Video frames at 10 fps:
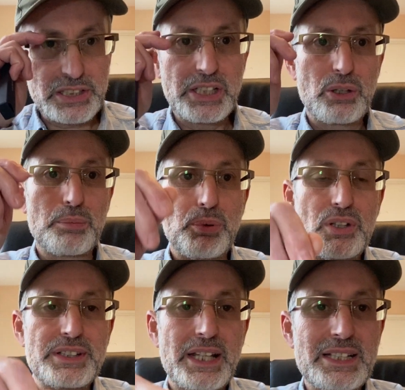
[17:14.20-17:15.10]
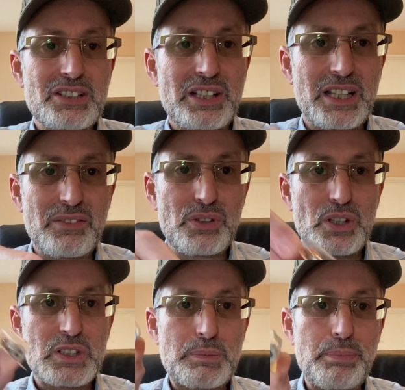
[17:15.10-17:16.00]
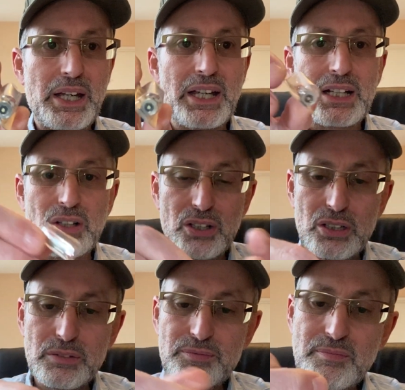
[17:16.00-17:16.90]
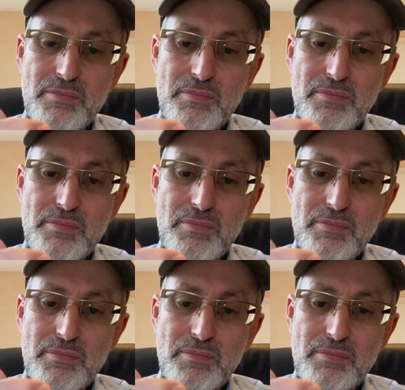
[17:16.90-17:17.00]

0.8, so they give you a spare coil.